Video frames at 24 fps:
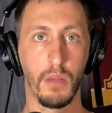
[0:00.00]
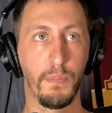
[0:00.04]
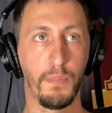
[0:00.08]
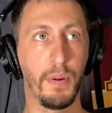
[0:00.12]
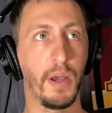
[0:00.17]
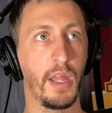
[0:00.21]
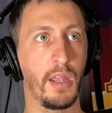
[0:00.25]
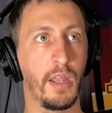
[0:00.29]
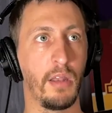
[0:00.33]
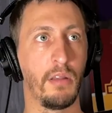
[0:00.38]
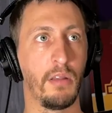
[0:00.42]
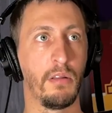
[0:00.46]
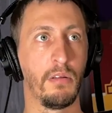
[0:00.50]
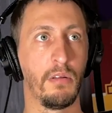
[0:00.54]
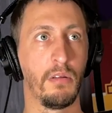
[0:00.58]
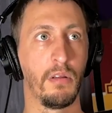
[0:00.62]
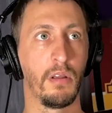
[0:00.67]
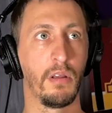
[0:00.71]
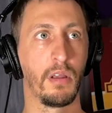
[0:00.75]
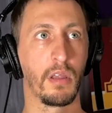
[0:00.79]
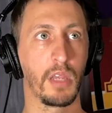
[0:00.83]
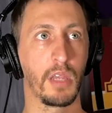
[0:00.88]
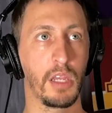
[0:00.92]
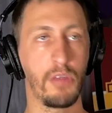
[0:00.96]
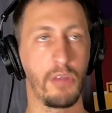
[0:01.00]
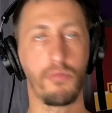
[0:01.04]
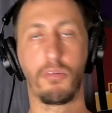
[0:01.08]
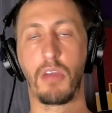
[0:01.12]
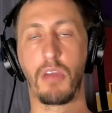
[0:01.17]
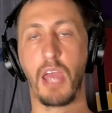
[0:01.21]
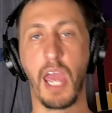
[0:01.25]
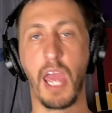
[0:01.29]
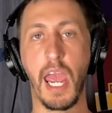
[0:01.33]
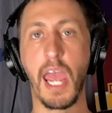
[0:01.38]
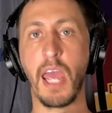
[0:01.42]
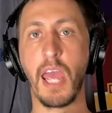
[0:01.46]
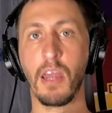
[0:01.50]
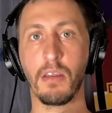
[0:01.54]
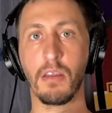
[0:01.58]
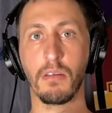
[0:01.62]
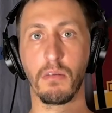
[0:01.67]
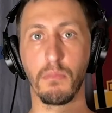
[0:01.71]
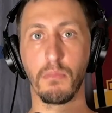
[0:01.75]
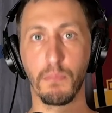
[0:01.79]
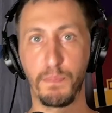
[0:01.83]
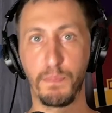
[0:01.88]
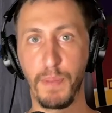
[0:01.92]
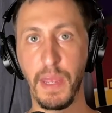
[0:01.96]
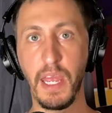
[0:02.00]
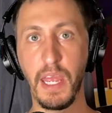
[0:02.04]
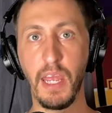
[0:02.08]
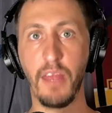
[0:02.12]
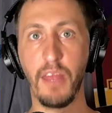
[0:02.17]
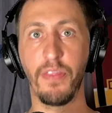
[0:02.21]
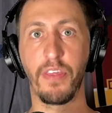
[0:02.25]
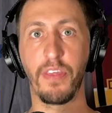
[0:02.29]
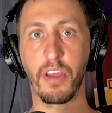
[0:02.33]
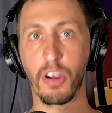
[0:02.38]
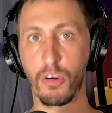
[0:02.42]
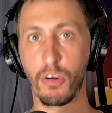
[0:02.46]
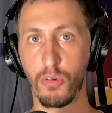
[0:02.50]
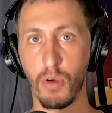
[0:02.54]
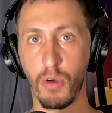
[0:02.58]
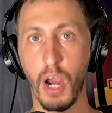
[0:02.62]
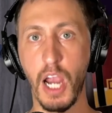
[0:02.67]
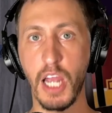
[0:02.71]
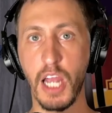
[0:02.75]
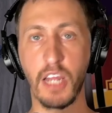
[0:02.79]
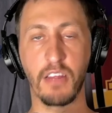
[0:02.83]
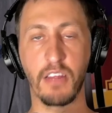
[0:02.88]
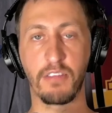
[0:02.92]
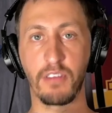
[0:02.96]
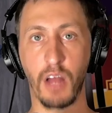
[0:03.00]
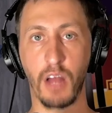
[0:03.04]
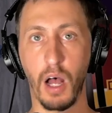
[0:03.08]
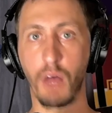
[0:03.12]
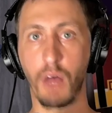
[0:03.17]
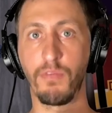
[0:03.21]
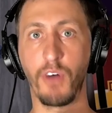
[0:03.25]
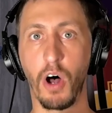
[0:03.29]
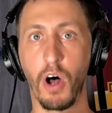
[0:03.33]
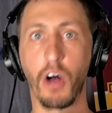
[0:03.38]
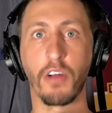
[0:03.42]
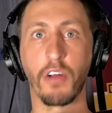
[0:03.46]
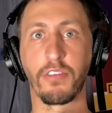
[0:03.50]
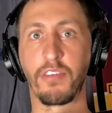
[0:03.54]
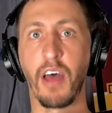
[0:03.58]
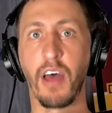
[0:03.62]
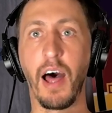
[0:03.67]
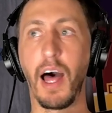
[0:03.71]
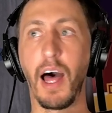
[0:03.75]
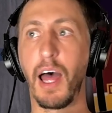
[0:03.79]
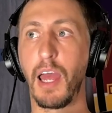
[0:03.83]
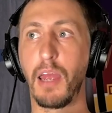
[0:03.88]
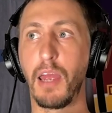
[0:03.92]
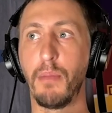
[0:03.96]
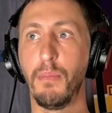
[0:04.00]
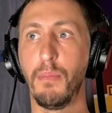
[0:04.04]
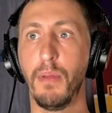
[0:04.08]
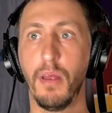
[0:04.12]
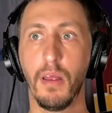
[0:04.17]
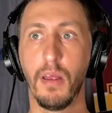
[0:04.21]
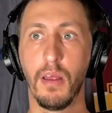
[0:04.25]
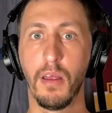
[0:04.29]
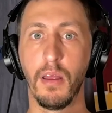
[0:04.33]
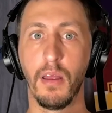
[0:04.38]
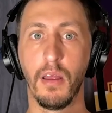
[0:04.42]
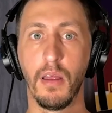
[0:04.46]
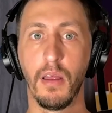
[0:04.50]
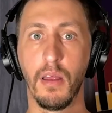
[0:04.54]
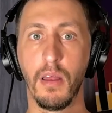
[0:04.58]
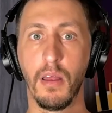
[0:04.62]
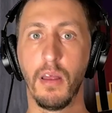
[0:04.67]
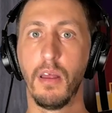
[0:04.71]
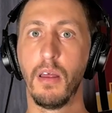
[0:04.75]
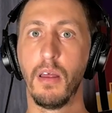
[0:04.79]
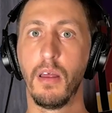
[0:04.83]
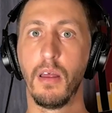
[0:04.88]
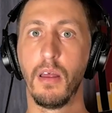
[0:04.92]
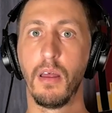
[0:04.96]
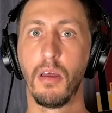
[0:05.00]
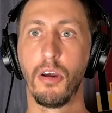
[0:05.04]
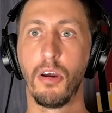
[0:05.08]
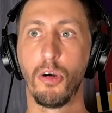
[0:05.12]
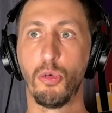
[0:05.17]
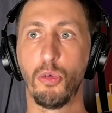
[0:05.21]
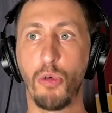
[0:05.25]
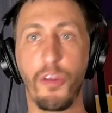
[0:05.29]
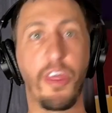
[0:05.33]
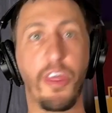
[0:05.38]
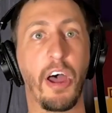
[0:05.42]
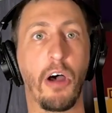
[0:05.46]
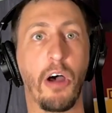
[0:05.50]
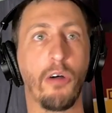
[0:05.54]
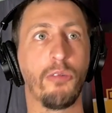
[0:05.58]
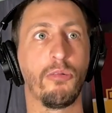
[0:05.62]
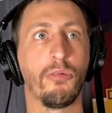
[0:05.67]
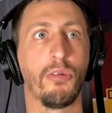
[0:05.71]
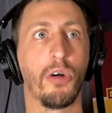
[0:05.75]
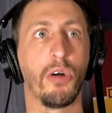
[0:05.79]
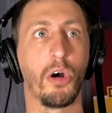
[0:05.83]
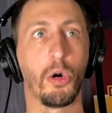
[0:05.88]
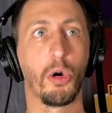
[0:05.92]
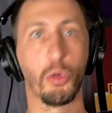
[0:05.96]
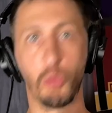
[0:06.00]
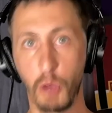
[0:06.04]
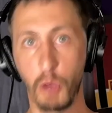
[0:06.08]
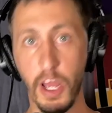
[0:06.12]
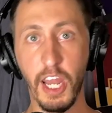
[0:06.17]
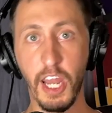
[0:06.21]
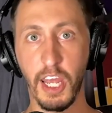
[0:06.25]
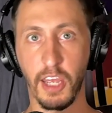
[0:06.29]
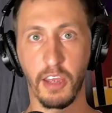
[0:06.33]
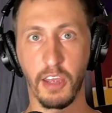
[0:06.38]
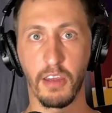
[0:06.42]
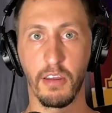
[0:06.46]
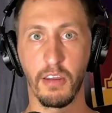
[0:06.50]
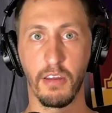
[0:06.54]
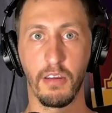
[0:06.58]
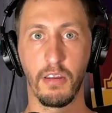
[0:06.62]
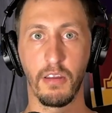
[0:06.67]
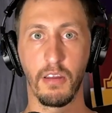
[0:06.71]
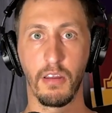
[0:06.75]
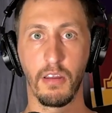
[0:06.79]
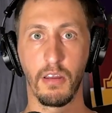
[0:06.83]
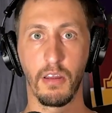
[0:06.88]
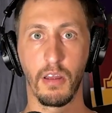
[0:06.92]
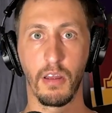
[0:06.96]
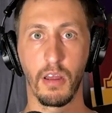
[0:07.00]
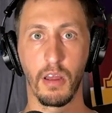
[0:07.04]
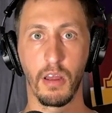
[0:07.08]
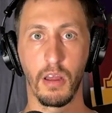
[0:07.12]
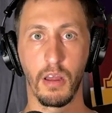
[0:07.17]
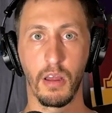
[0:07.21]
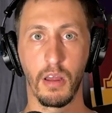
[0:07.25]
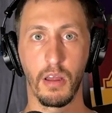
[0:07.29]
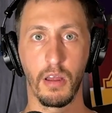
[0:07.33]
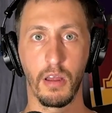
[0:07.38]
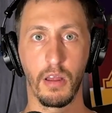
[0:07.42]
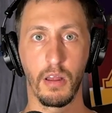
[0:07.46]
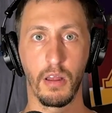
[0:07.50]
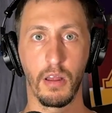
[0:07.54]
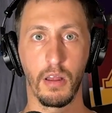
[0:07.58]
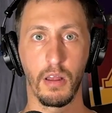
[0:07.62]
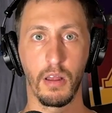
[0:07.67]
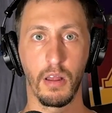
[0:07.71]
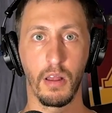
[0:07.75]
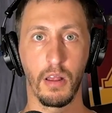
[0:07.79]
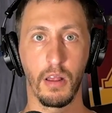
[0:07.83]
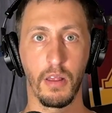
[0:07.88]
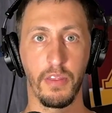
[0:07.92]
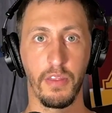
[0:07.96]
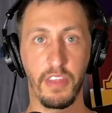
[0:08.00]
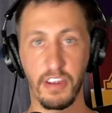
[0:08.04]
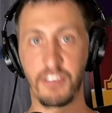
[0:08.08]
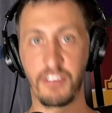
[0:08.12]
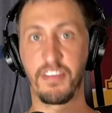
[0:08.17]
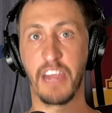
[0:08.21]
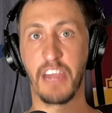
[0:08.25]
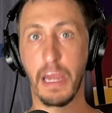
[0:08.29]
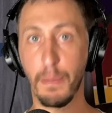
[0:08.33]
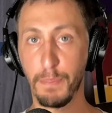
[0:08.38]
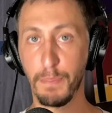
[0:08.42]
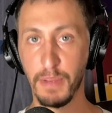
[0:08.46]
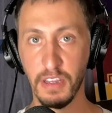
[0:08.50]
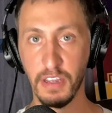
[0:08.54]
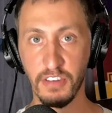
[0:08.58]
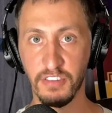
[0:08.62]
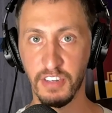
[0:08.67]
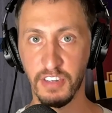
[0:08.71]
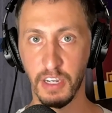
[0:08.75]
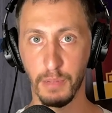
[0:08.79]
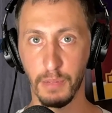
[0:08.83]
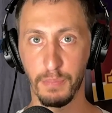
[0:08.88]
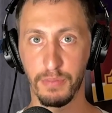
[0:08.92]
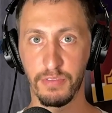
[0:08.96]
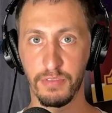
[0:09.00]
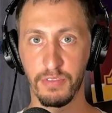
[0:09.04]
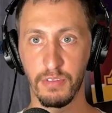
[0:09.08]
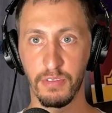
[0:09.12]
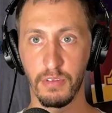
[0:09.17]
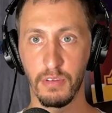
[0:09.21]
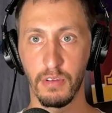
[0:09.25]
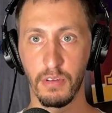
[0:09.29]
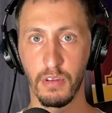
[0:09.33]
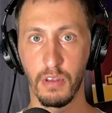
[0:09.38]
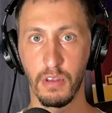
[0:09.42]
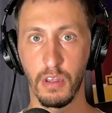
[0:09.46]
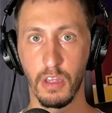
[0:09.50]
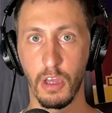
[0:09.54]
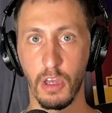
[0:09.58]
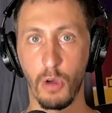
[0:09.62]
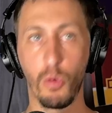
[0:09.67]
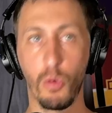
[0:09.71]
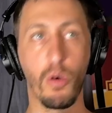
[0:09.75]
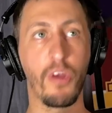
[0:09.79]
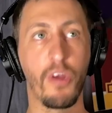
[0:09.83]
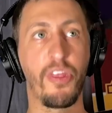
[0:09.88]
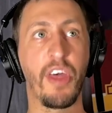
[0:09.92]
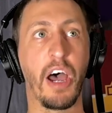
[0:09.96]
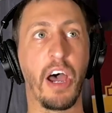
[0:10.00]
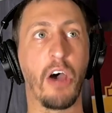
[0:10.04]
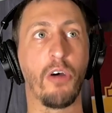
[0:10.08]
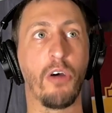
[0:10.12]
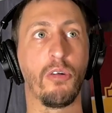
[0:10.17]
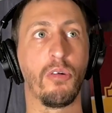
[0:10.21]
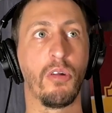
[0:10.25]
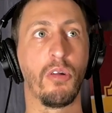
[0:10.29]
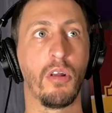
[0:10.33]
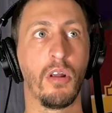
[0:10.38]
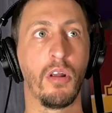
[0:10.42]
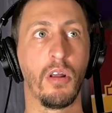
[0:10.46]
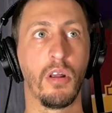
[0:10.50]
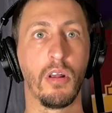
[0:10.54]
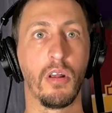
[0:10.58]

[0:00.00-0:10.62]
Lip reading: But you can't be the greatest of all time without winning the championships, without